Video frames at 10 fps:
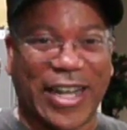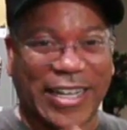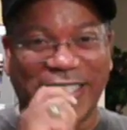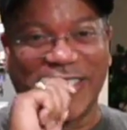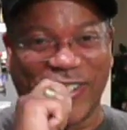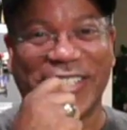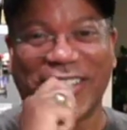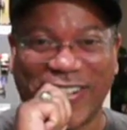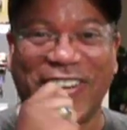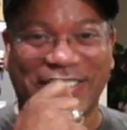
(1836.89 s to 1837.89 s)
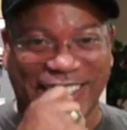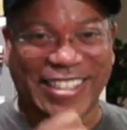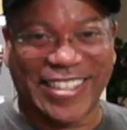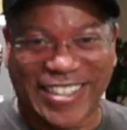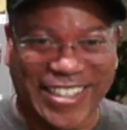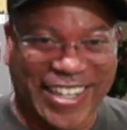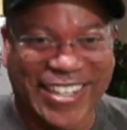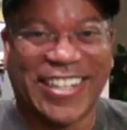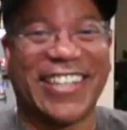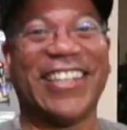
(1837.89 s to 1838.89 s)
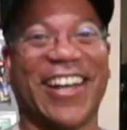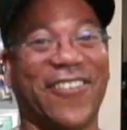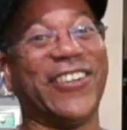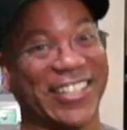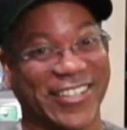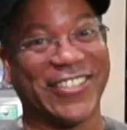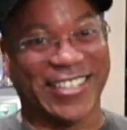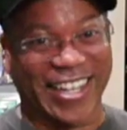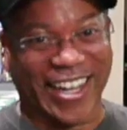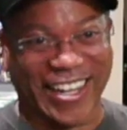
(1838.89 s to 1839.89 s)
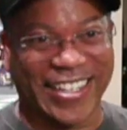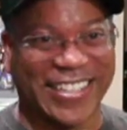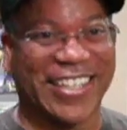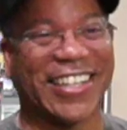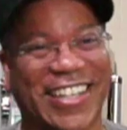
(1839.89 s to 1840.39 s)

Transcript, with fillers: I get the gristle off the end. I'm one of those guys.